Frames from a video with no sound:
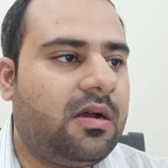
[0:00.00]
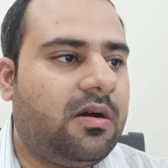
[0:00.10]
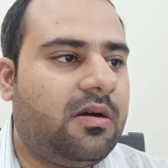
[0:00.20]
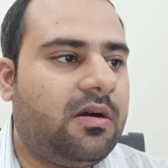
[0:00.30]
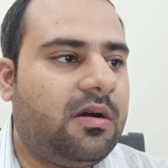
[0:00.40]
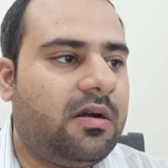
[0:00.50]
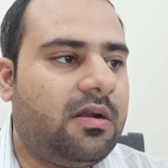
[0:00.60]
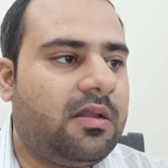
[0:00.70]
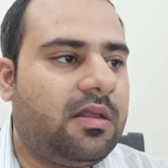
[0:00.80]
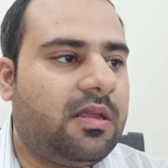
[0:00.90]

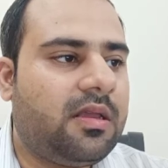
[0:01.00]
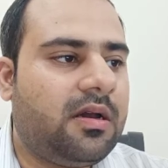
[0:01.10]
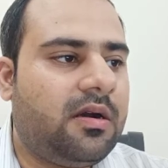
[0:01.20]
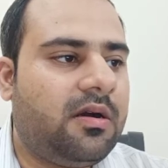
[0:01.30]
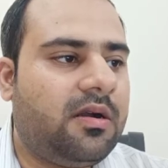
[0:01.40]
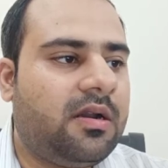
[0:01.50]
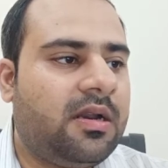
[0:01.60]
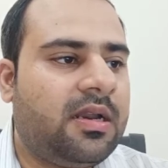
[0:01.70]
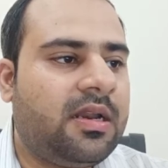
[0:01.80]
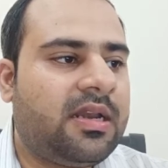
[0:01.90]

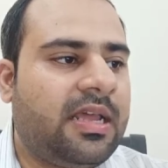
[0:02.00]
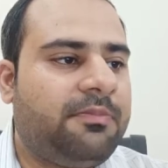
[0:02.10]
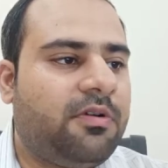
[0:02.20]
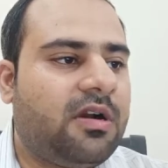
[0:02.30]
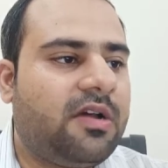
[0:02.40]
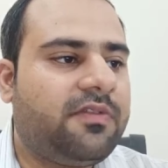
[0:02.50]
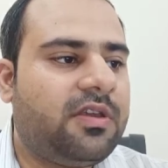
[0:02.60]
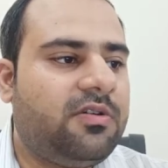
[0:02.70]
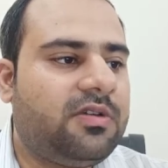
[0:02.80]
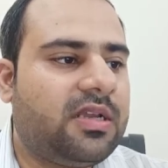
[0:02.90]
On typography,
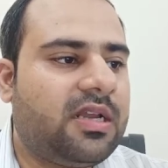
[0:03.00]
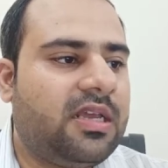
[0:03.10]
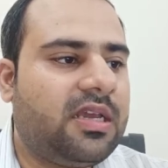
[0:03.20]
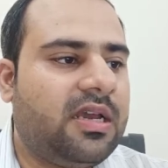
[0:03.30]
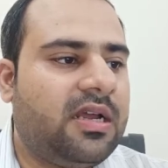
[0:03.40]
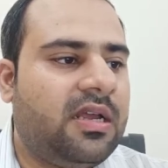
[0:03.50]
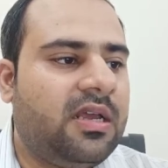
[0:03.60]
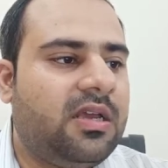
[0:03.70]
you can click here.